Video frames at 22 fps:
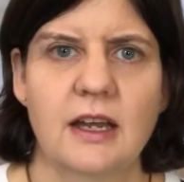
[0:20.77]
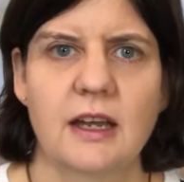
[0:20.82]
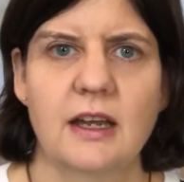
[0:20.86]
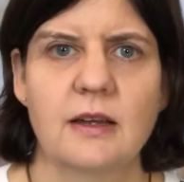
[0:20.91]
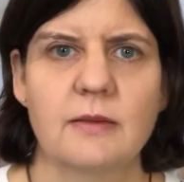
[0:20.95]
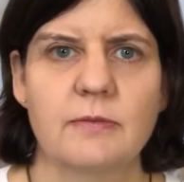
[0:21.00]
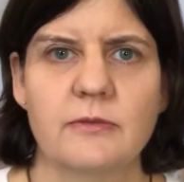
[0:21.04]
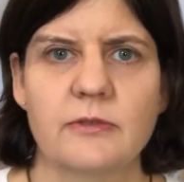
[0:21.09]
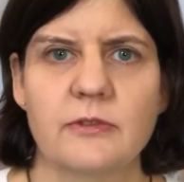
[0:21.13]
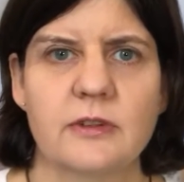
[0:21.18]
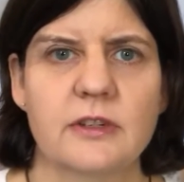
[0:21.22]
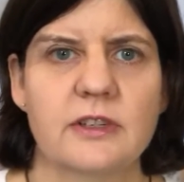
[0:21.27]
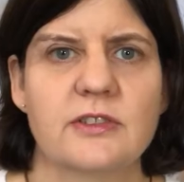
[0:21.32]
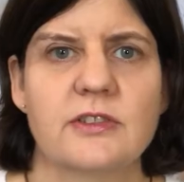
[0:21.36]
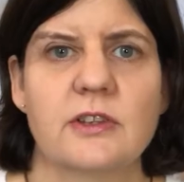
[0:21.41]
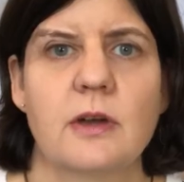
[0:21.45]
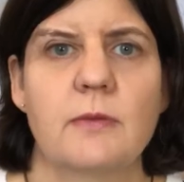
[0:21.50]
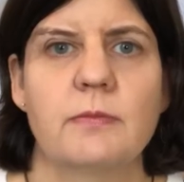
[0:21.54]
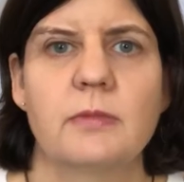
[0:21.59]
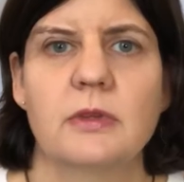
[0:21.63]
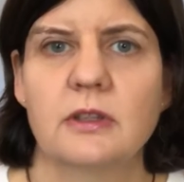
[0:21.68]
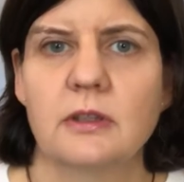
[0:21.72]
Um, for
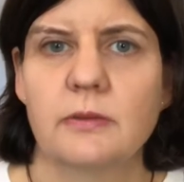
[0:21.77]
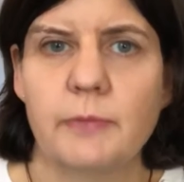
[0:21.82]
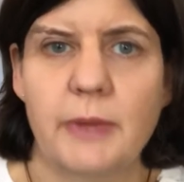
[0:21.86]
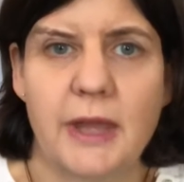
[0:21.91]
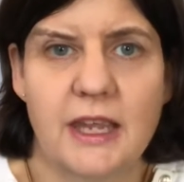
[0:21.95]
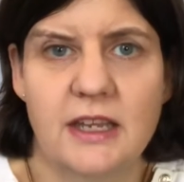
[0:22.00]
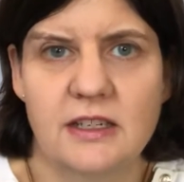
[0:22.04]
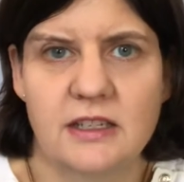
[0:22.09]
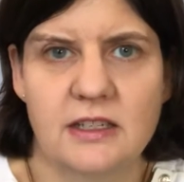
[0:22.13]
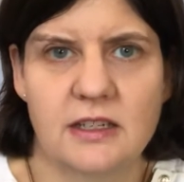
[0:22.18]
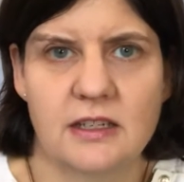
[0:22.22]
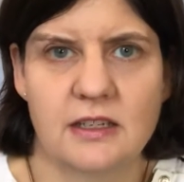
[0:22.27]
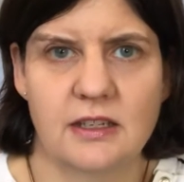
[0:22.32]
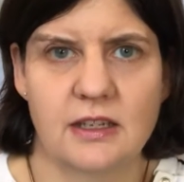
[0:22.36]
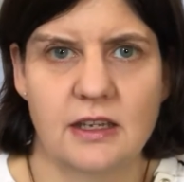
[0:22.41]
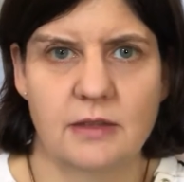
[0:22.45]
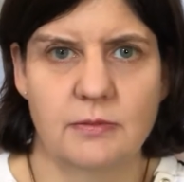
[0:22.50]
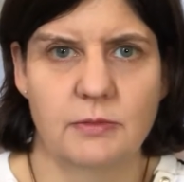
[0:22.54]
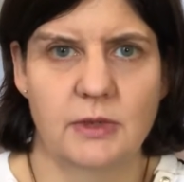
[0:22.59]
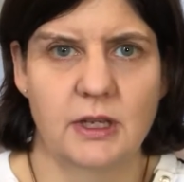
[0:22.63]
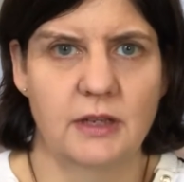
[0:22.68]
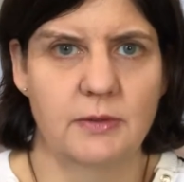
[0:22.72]
example, a painting
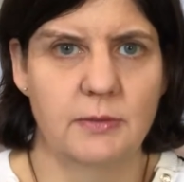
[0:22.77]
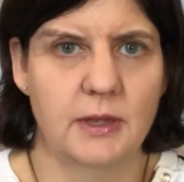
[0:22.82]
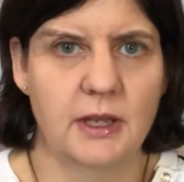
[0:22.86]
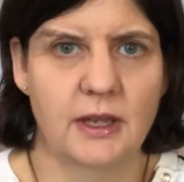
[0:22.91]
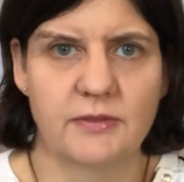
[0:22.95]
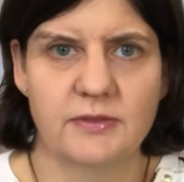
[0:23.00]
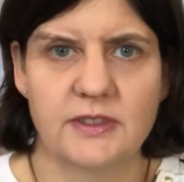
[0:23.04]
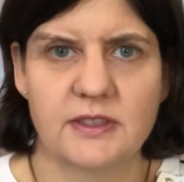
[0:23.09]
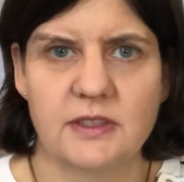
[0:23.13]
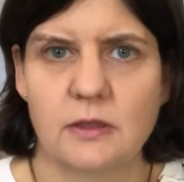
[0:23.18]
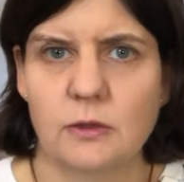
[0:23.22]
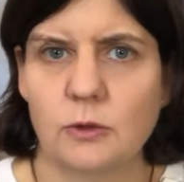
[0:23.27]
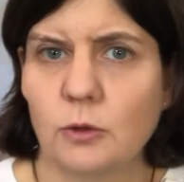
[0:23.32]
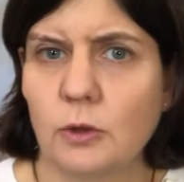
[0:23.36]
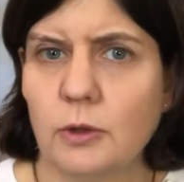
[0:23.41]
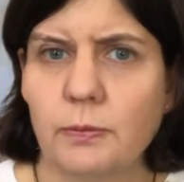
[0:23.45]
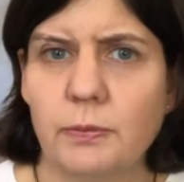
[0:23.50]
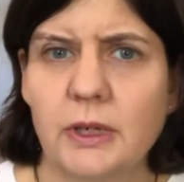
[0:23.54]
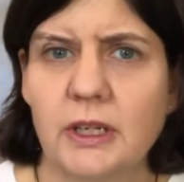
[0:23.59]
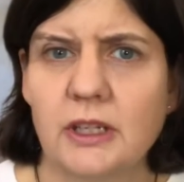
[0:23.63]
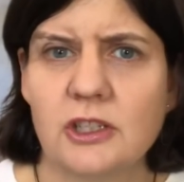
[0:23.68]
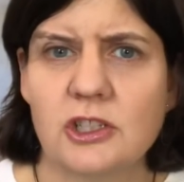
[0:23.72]
that maybe I've seen, or
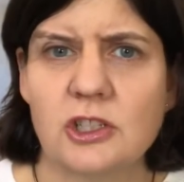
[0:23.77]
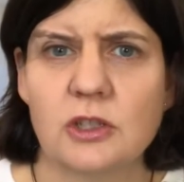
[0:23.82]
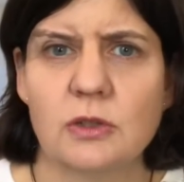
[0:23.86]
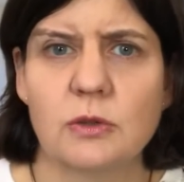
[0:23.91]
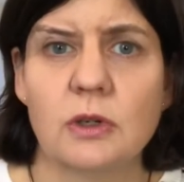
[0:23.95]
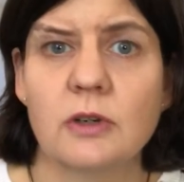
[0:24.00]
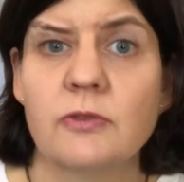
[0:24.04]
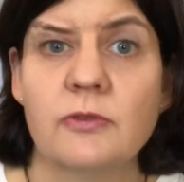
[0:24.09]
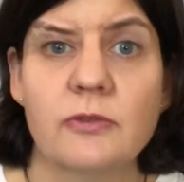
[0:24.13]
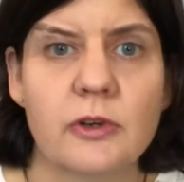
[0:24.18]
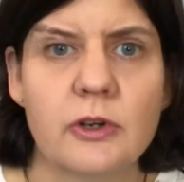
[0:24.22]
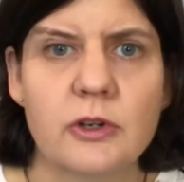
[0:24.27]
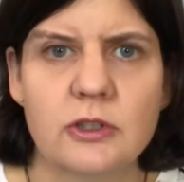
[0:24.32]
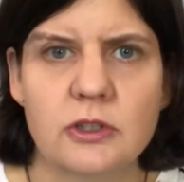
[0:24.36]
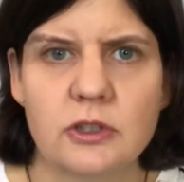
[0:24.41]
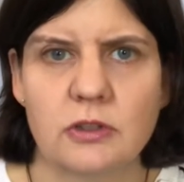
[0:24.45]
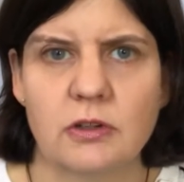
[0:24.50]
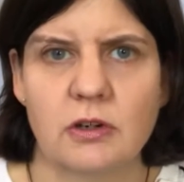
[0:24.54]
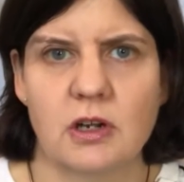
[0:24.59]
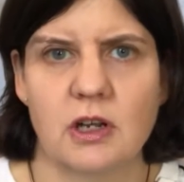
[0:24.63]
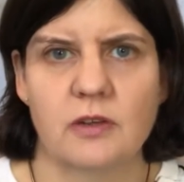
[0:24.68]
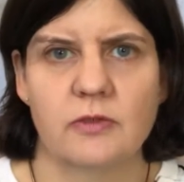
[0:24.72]
a picture, or a
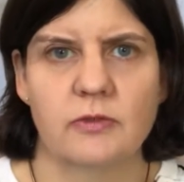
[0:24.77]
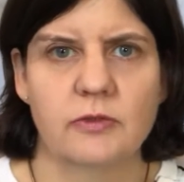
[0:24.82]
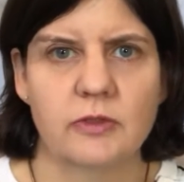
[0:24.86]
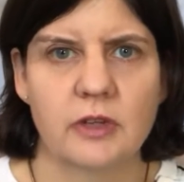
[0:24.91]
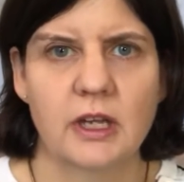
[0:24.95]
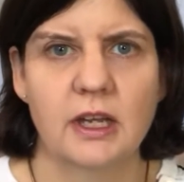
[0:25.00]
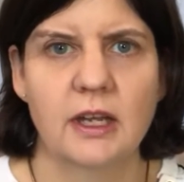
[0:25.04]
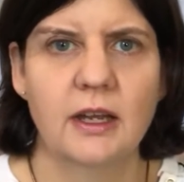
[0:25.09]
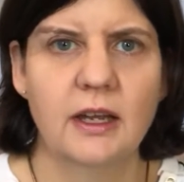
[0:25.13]
photograph